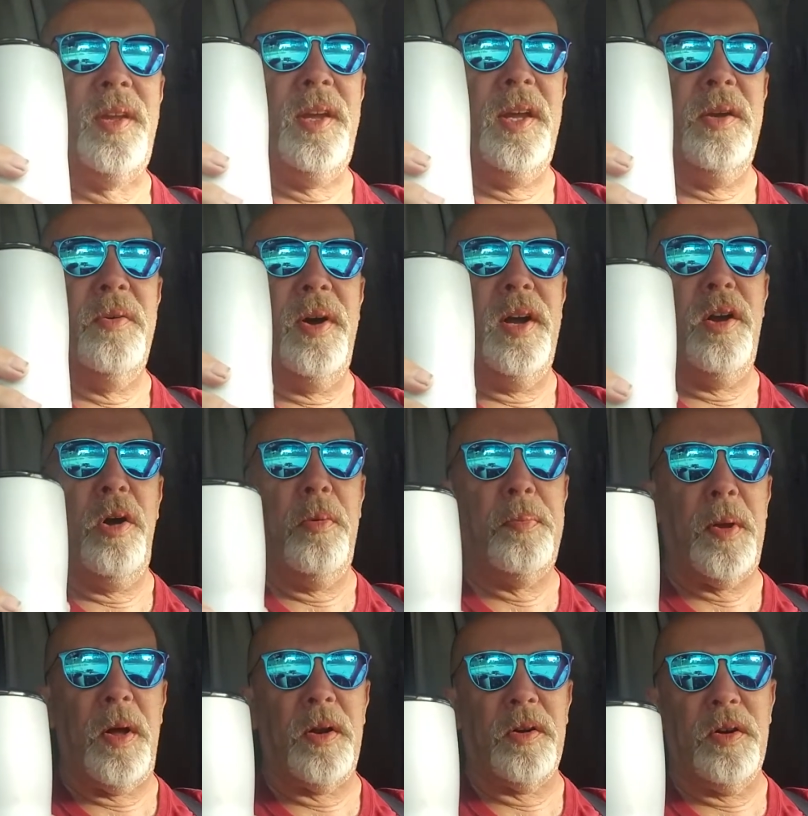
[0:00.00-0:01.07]
Anyway, I hope
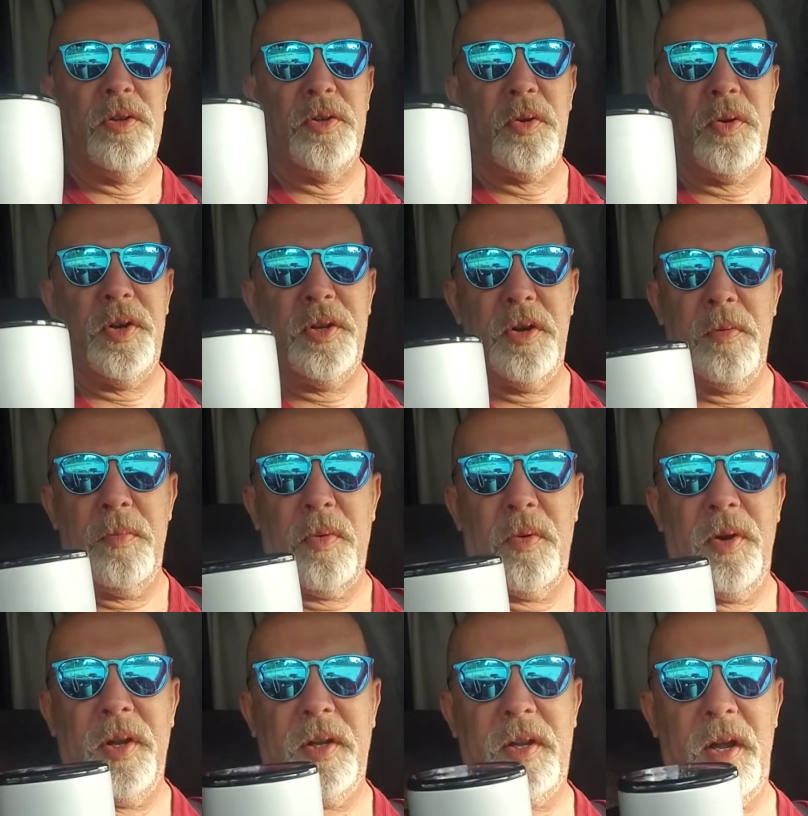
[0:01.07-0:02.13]
y'all are enjoying your
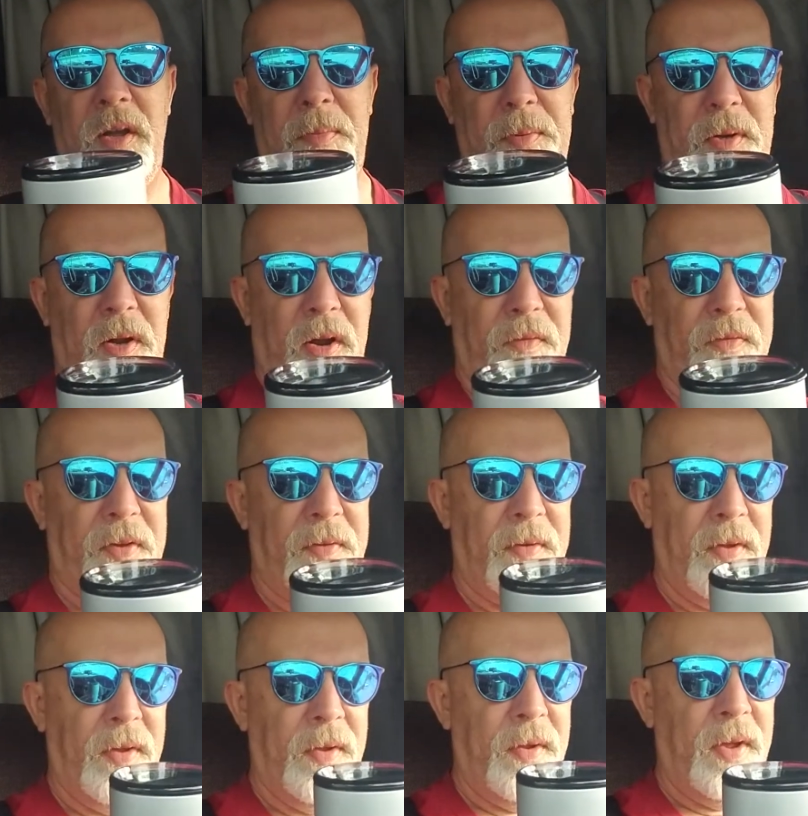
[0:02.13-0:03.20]
morning cup of coffee.
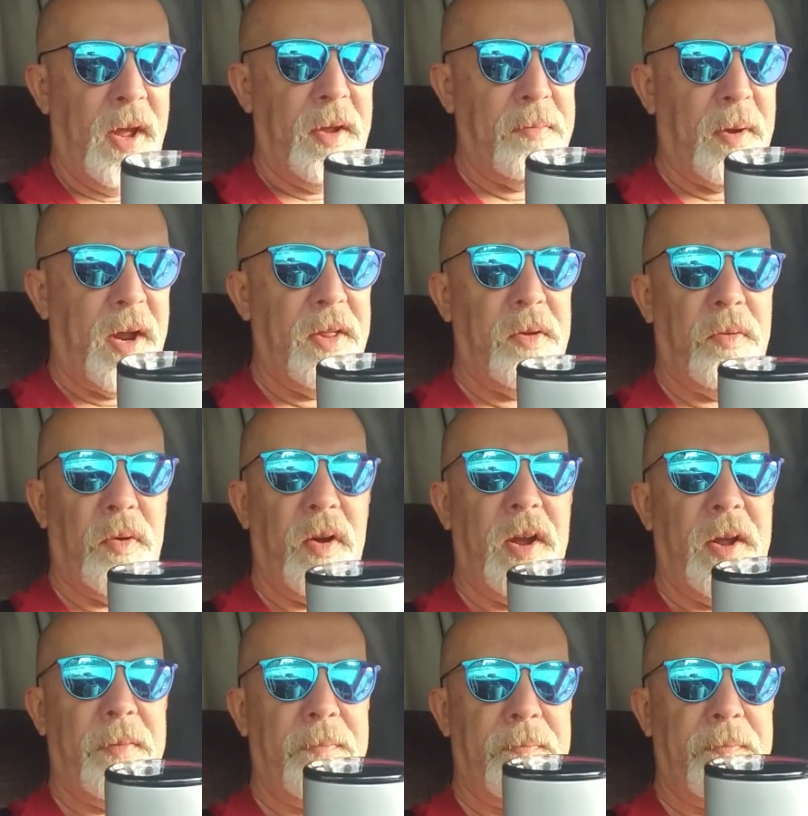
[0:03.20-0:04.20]
Hey, by the way,